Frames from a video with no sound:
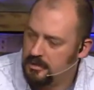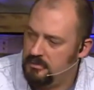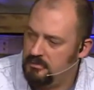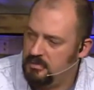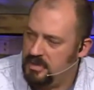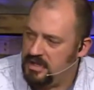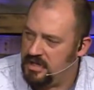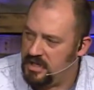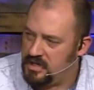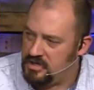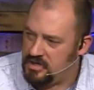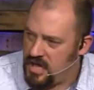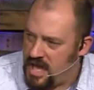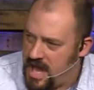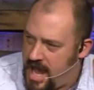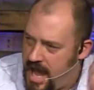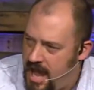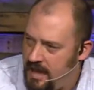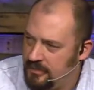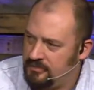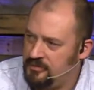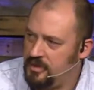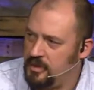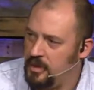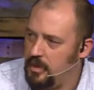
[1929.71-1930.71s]
because you
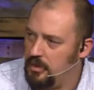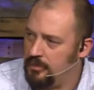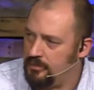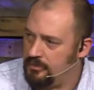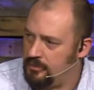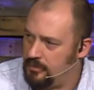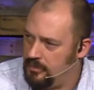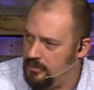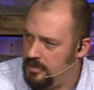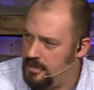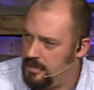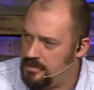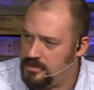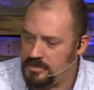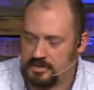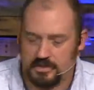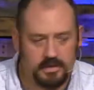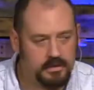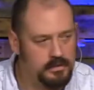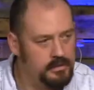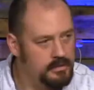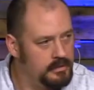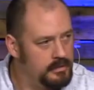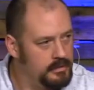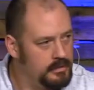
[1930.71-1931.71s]
have to go through this
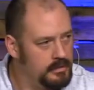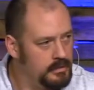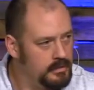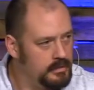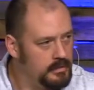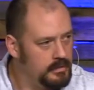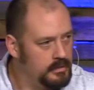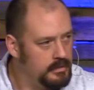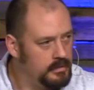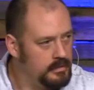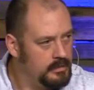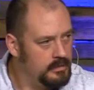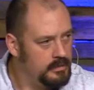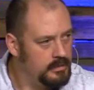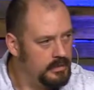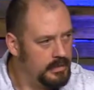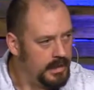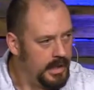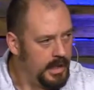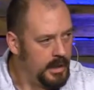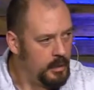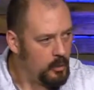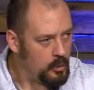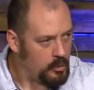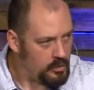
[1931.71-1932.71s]

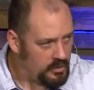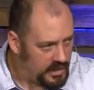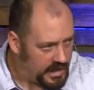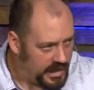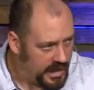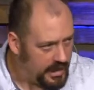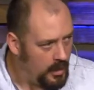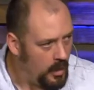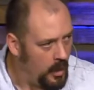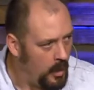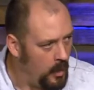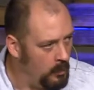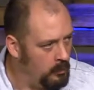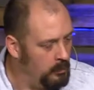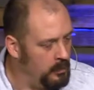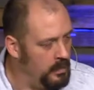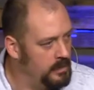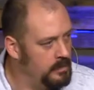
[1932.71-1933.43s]
in order to get home.